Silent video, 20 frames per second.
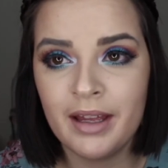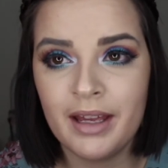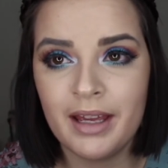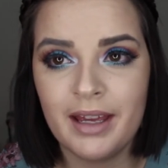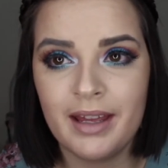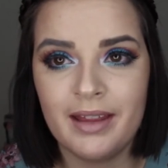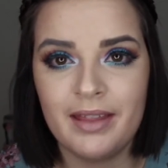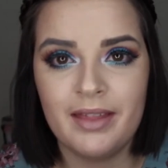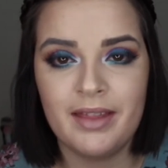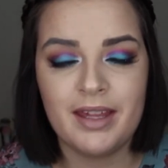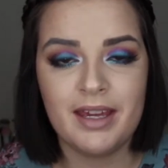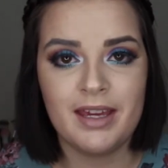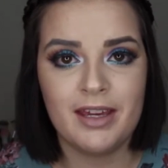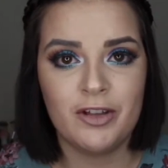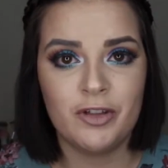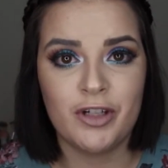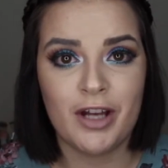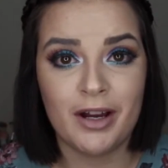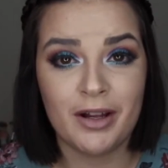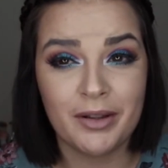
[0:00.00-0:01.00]
in
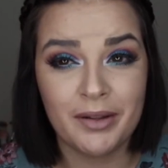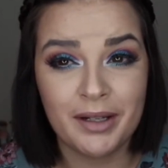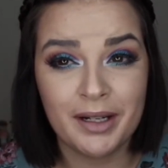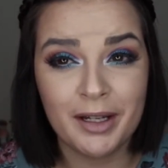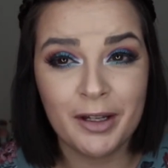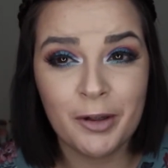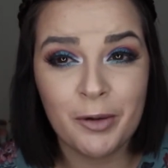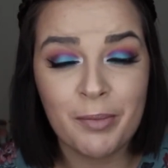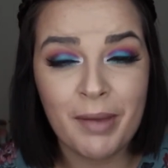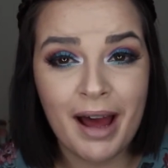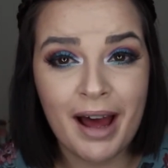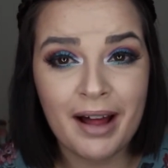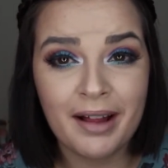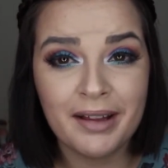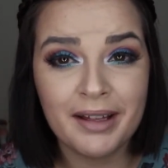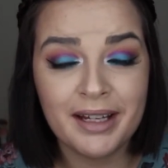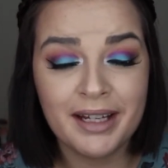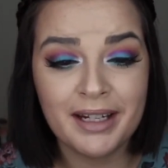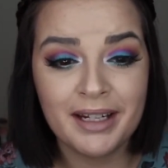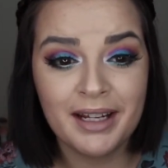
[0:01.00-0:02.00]
the Jaclyn Hill
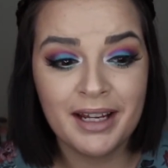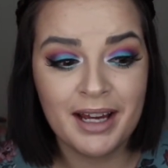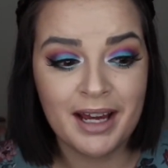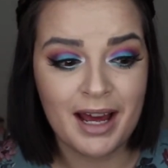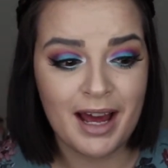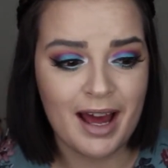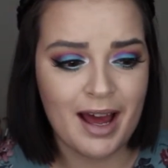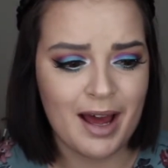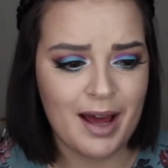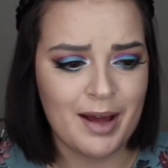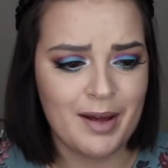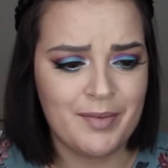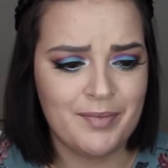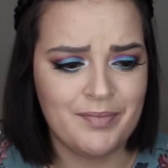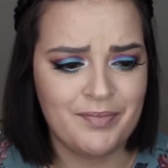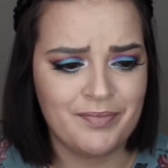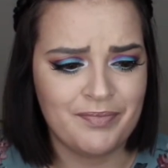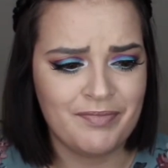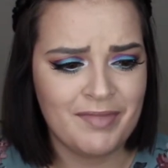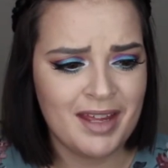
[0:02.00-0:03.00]
palette.
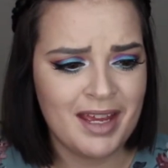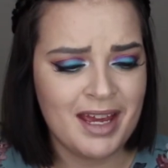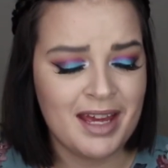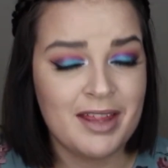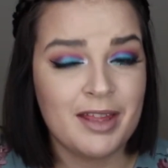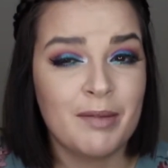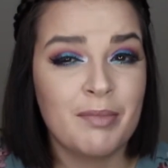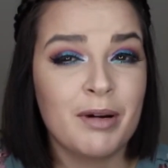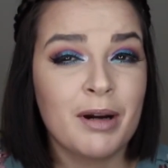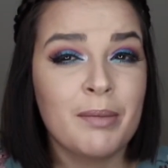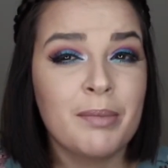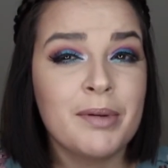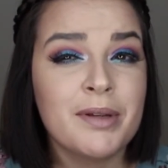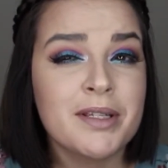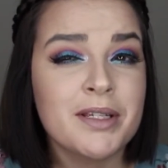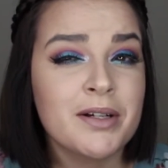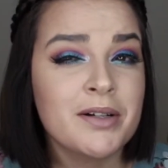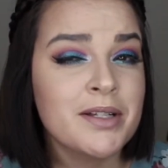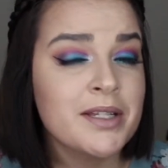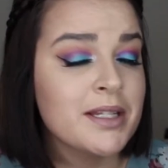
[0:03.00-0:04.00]
The
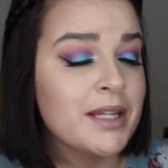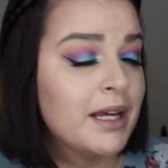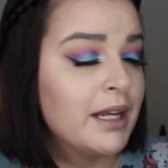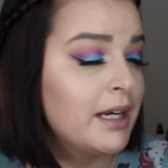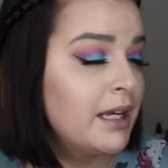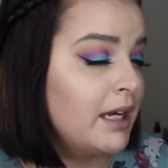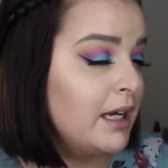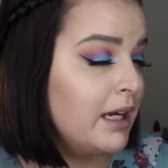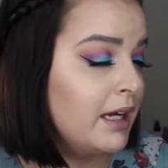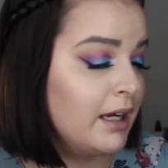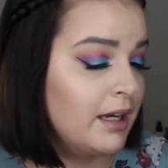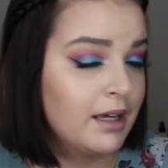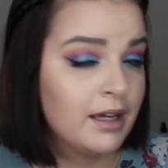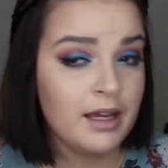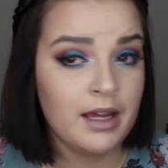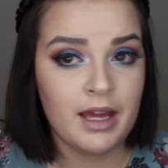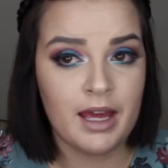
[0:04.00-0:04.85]
purples are stunning,